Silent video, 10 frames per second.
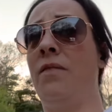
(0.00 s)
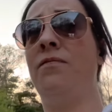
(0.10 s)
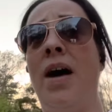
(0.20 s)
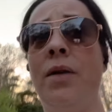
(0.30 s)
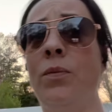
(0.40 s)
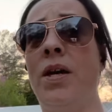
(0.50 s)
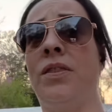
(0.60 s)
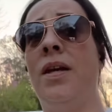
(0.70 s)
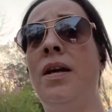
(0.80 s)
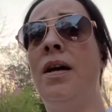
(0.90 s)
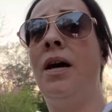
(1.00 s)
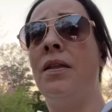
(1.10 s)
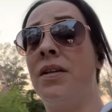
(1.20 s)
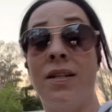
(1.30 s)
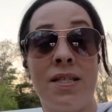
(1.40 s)
I'm fine with
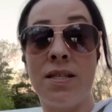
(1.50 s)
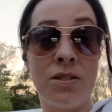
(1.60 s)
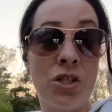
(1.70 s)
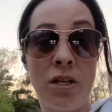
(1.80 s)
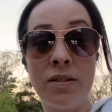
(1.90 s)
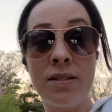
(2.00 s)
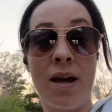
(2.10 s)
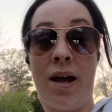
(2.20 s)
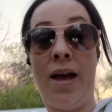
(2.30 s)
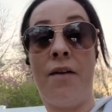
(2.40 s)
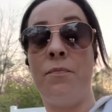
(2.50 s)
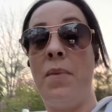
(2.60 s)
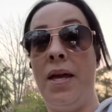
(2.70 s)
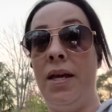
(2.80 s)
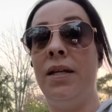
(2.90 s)
the decisions I have
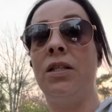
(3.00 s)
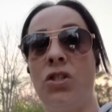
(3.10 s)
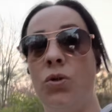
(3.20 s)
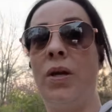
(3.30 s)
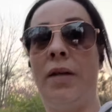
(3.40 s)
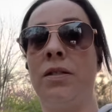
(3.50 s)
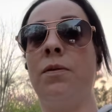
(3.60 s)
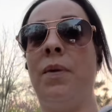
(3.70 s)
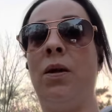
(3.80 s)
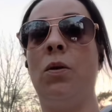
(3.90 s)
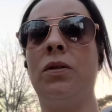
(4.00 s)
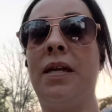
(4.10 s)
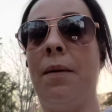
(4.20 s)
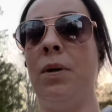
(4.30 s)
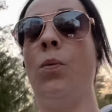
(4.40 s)
made to get
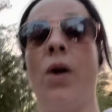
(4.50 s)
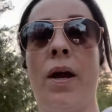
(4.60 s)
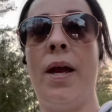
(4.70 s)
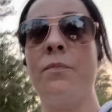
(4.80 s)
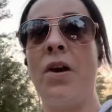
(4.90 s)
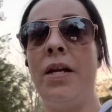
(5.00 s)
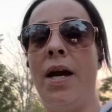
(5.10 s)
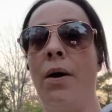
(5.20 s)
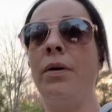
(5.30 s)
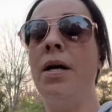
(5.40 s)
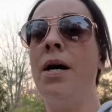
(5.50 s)
me where I am right now,